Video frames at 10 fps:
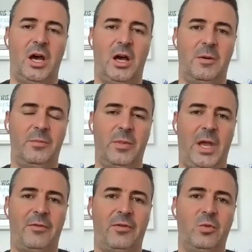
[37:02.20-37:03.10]
um,
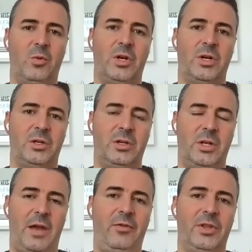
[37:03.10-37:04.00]
everyone
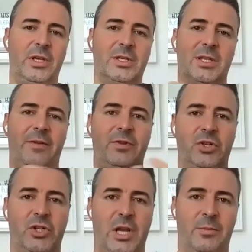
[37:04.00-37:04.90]
everything is left
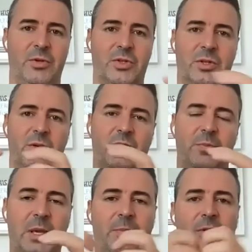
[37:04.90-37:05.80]
in shambles the, the
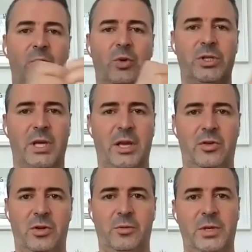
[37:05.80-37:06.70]
people that were
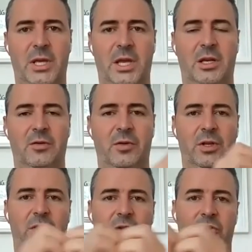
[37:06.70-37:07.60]
together in the beginning of
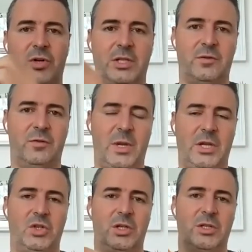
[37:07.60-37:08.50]
it the
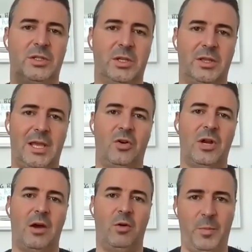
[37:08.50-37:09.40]
transformation is that they are
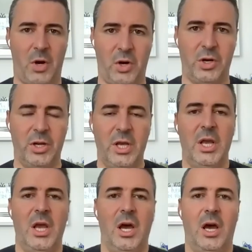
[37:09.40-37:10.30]
now apart
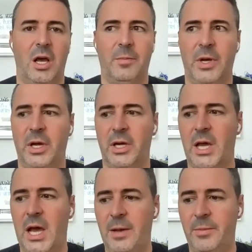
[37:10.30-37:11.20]
um, a
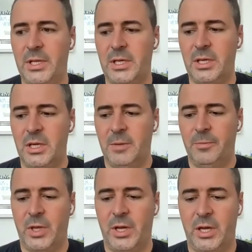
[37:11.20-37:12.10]
comedy
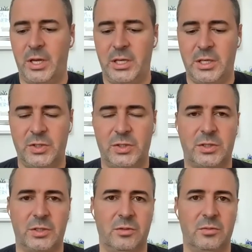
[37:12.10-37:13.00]
uh,
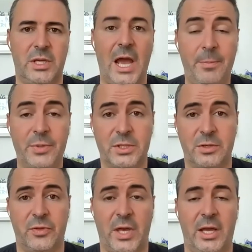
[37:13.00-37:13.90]
is the opposite
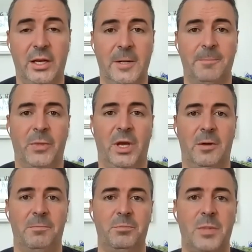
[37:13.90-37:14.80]
of that
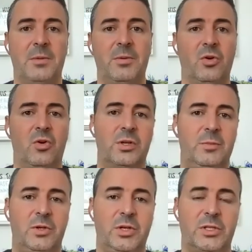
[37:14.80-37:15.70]
um, maybe the whole
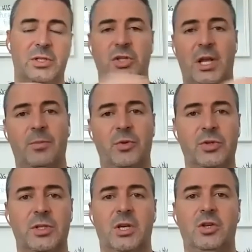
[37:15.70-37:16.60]
community's in
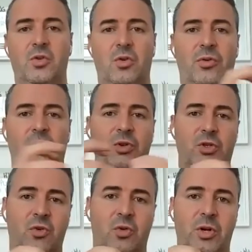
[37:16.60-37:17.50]
shambles you go through the
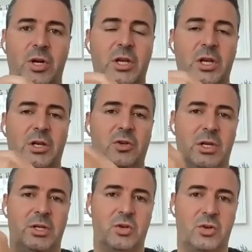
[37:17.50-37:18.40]
story you
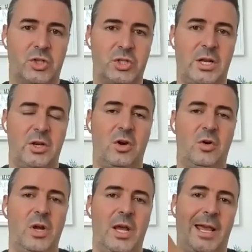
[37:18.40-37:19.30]
get to the
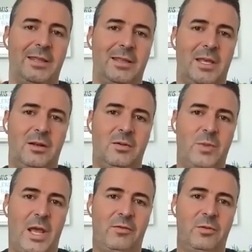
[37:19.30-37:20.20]
crescendo and then
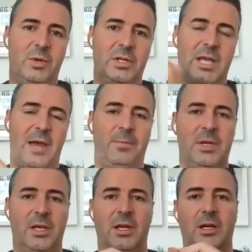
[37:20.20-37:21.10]
everybody's
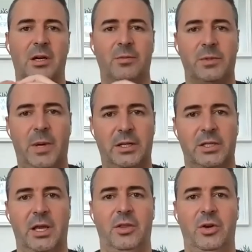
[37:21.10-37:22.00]
happy and it comes back
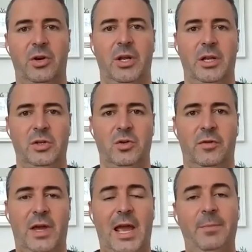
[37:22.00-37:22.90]
together and you
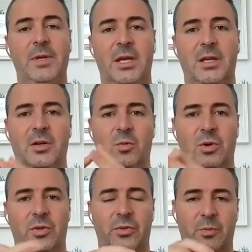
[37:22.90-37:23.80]
have a happy ending
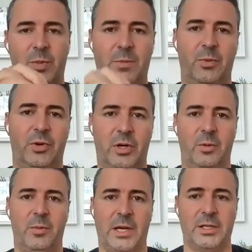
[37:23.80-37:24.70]
where people are
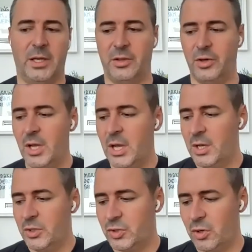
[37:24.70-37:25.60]
coming back together
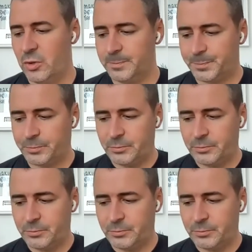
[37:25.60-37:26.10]
so